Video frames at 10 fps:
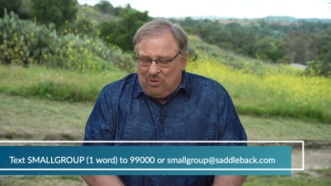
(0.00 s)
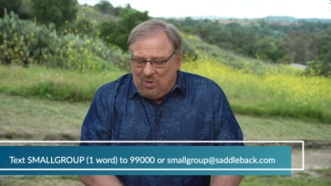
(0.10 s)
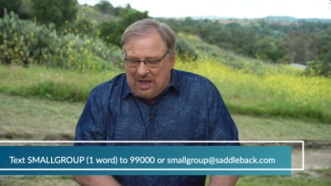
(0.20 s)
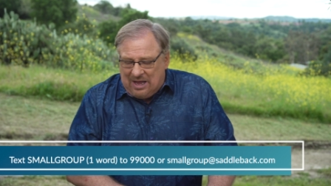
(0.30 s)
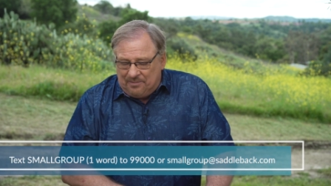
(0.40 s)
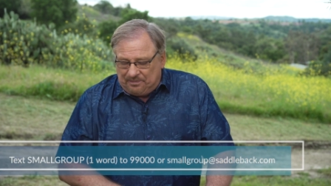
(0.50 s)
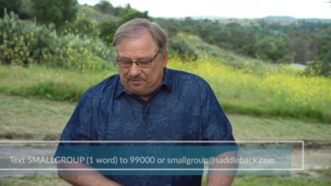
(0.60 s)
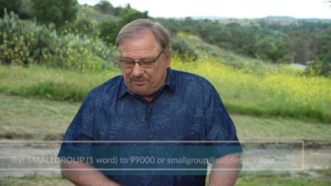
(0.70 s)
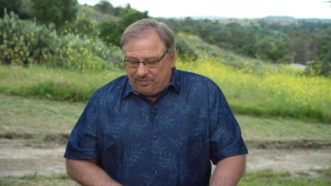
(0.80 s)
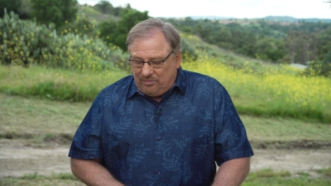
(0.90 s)
the way,
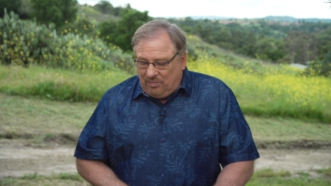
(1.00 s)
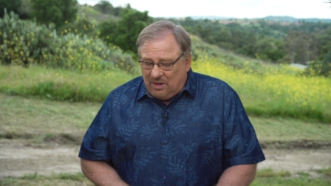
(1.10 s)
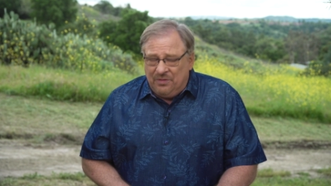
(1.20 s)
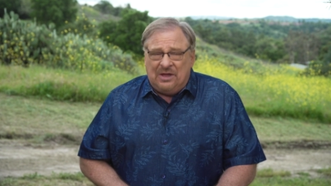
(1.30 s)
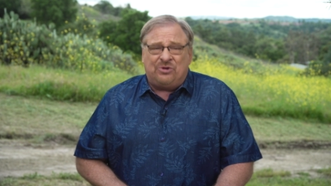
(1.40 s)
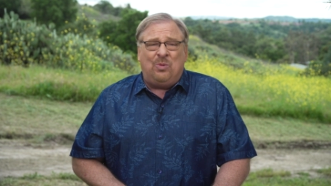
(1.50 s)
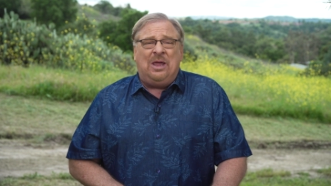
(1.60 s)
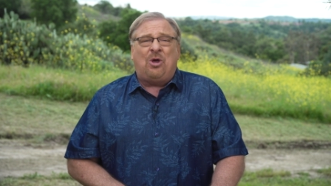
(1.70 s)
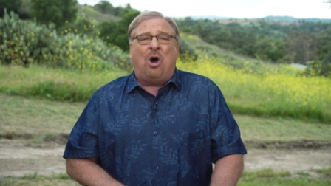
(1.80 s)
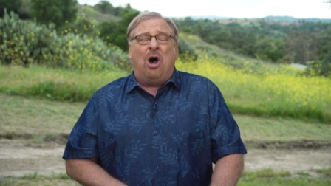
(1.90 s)
this week,